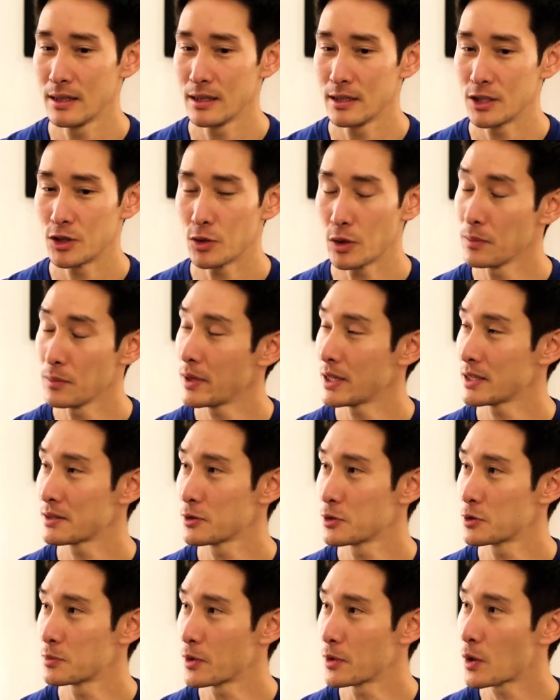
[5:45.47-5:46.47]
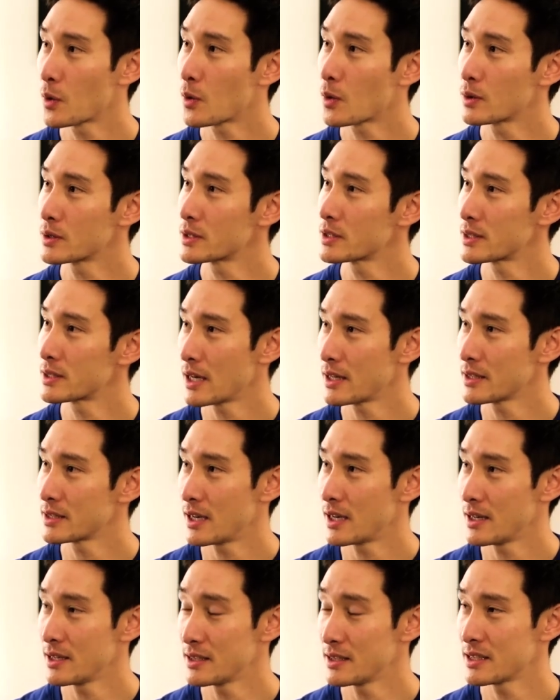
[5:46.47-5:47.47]
Joint Base Lewis McChord, just
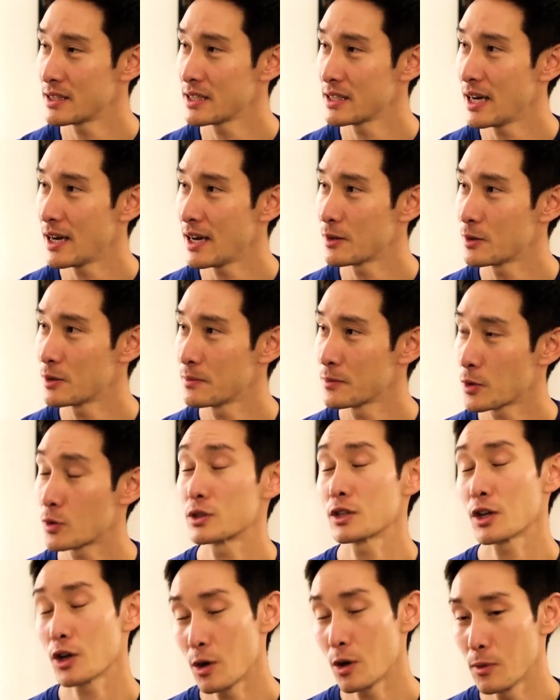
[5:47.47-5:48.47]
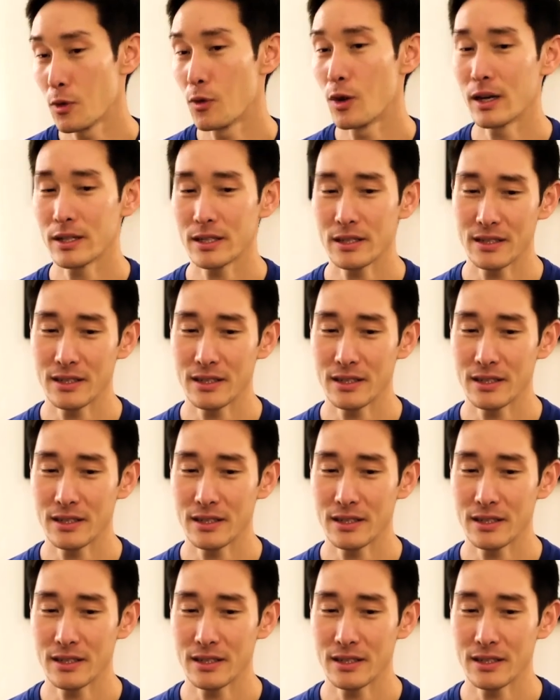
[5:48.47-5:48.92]
outside of Seattle, or Tacoma, Washington.